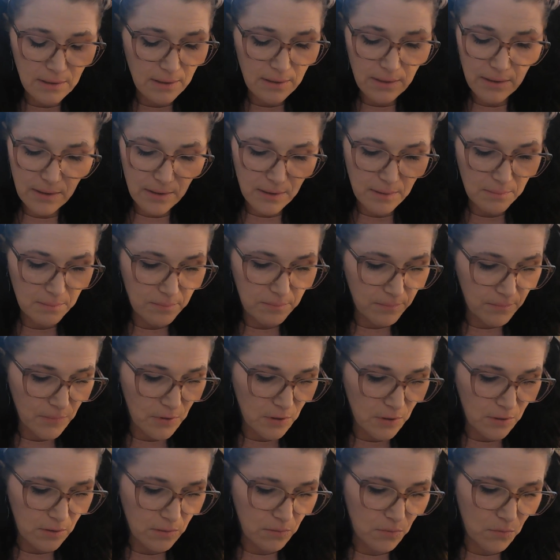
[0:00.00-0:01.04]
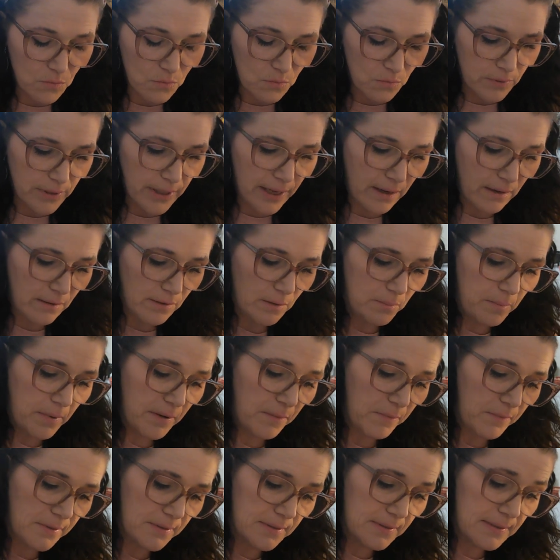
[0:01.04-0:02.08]
um, you know, oh yeah, you
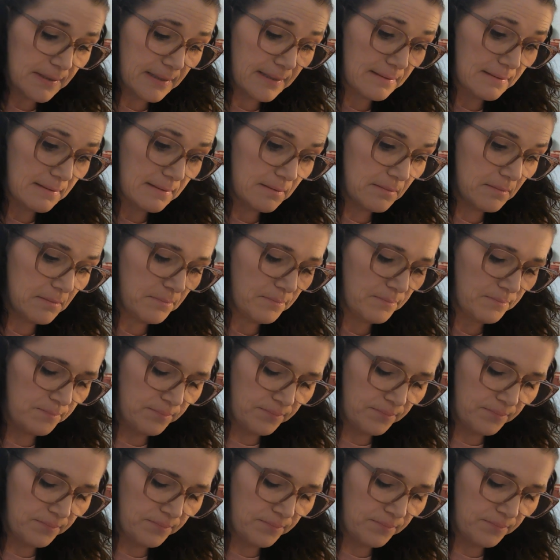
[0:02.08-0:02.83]
might want to say something.